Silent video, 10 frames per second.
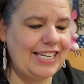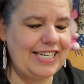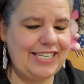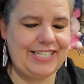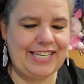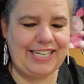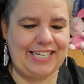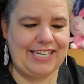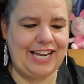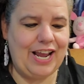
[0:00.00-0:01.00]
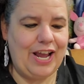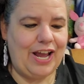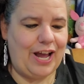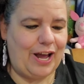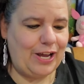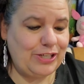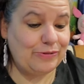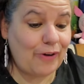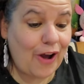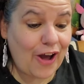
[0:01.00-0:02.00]
you can uh,
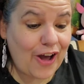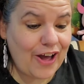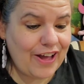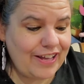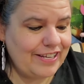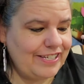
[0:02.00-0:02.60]
draw,